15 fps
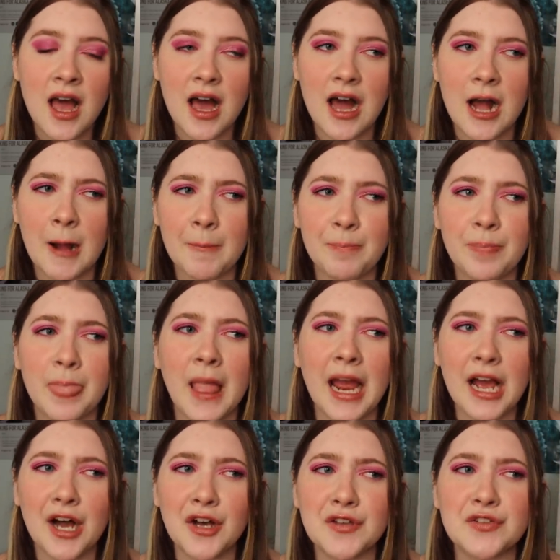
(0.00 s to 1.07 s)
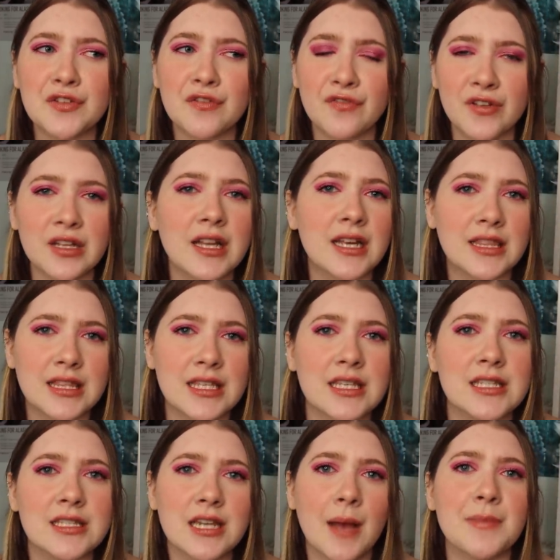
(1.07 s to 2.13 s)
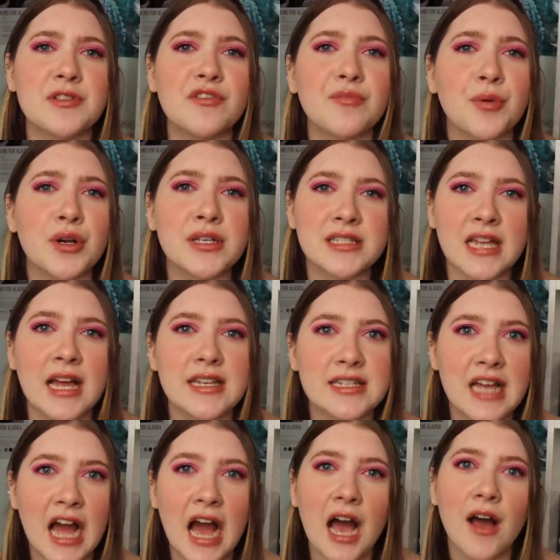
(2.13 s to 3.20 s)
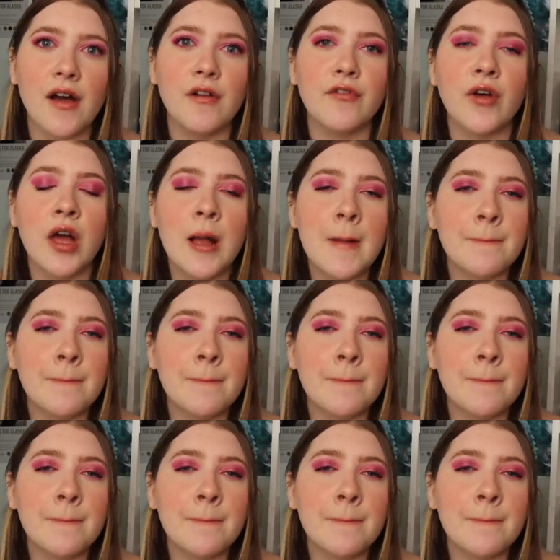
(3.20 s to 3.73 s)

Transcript: Um, I also feel like these types of books tend to have